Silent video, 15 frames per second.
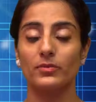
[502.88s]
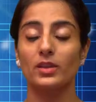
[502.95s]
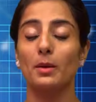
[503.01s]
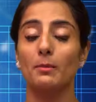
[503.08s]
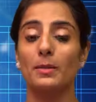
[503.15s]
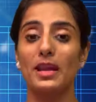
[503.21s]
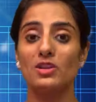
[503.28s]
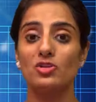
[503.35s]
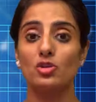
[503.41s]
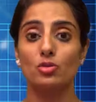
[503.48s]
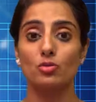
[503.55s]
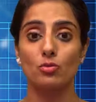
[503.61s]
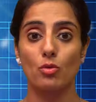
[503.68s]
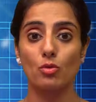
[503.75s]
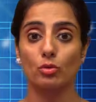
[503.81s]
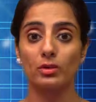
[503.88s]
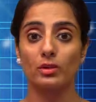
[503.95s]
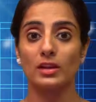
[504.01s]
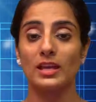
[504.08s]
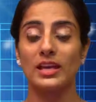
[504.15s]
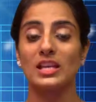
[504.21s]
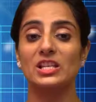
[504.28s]
The major role
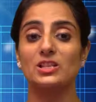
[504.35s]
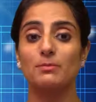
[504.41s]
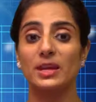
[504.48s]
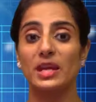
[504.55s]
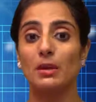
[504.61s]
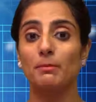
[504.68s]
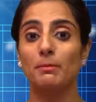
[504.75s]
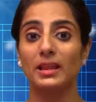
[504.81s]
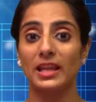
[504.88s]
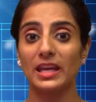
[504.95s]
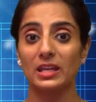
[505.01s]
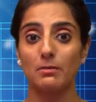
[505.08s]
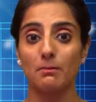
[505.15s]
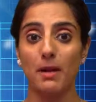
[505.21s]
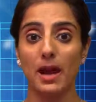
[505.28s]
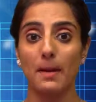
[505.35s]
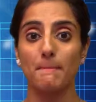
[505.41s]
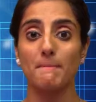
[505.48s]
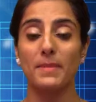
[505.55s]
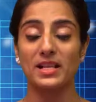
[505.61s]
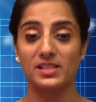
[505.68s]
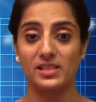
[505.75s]
is being played by
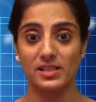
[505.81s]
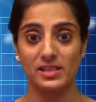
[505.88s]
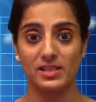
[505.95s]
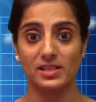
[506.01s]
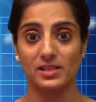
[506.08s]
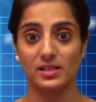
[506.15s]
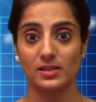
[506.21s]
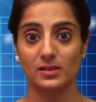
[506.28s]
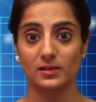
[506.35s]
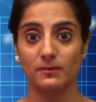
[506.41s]
buses.